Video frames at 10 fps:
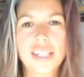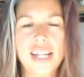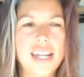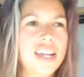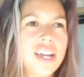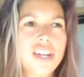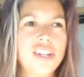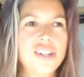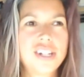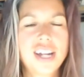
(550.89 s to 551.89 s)
Like,
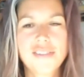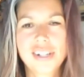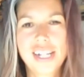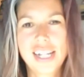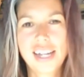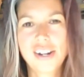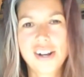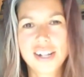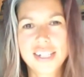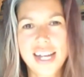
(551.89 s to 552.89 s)
you're never going to get
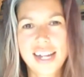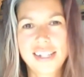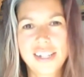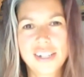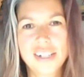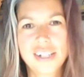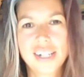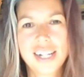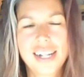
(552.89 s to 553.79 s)
honked at here